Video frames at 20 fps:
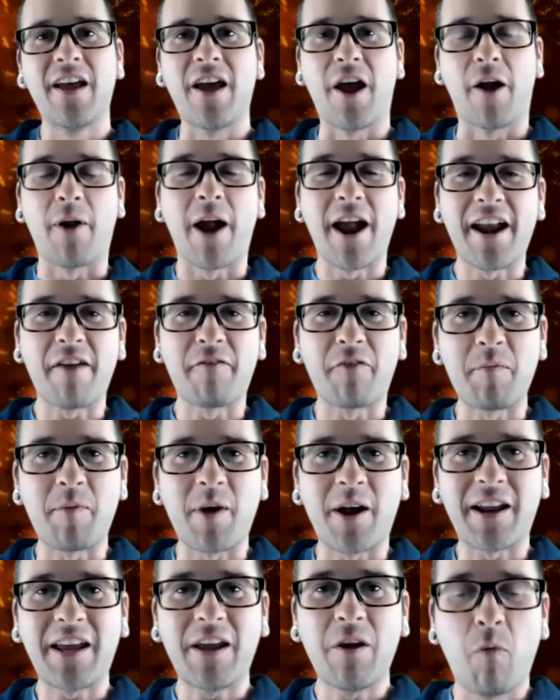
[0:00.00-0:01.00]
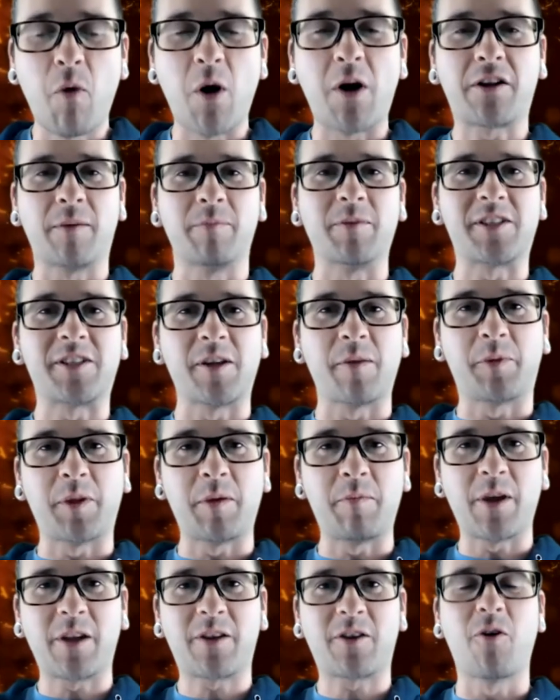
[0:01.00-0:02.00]
All right, everybody, welcome to Simply
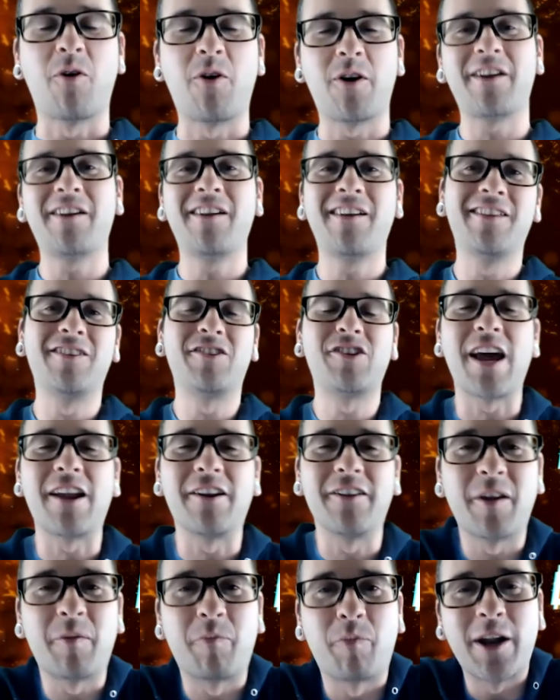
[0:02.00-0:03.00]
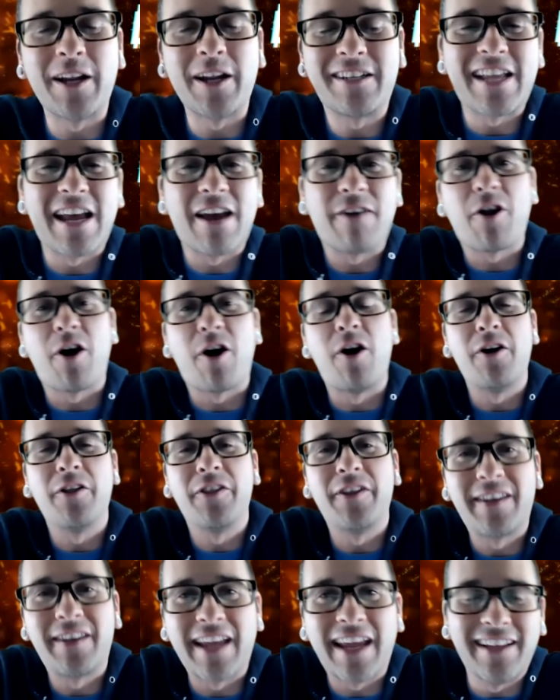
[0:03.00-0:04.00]
Bitcoin, channel that breaks down all
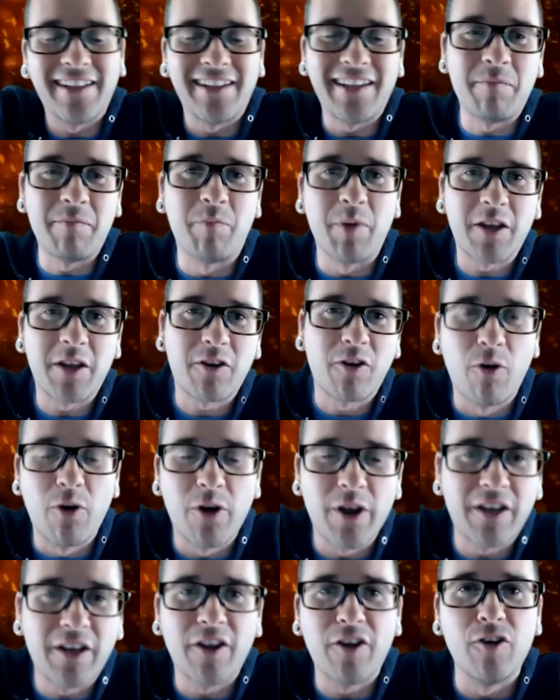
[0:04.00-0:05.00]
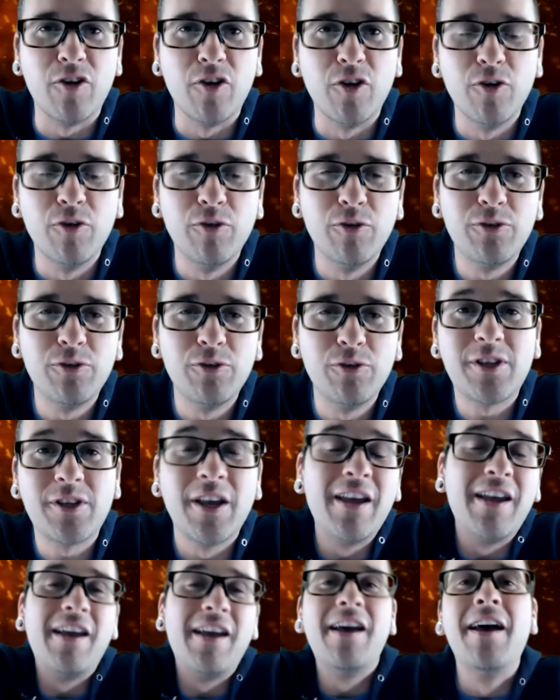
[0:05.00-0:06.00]
the daily Bitcoin news,
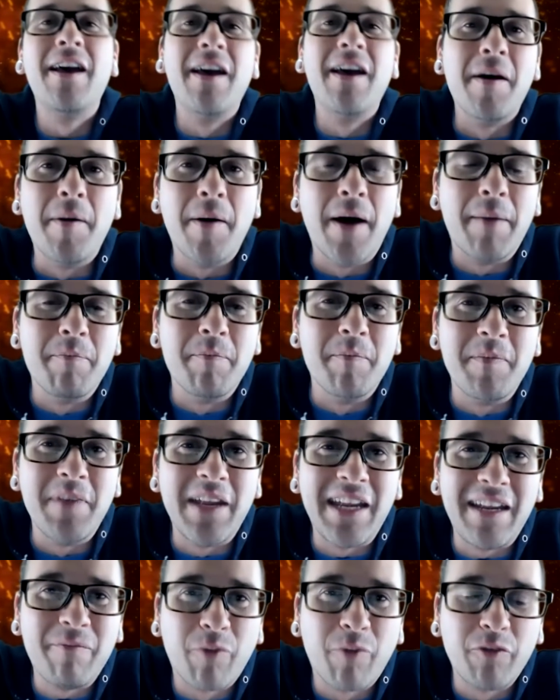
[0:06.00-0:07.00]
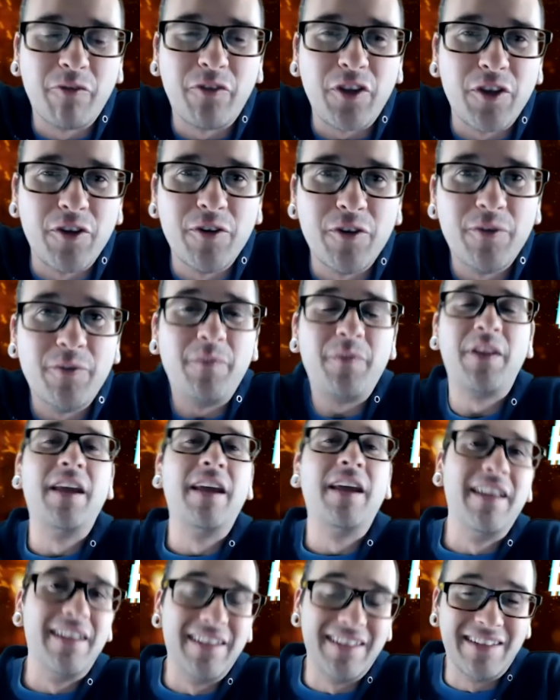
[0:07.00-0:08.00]
meme
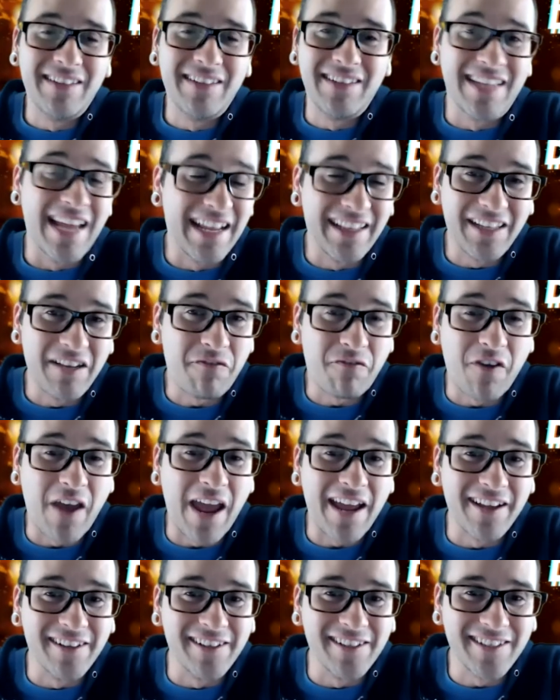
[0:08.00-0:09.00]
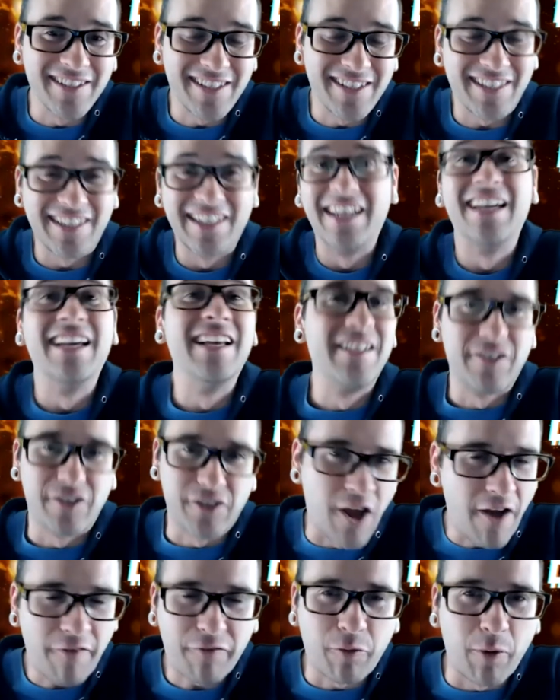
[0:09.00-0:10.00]
review, daily fails,
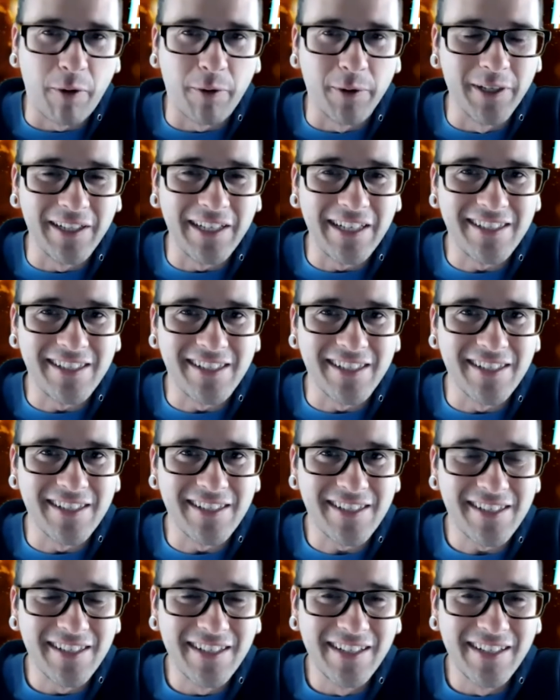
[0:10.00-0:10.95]
software releases.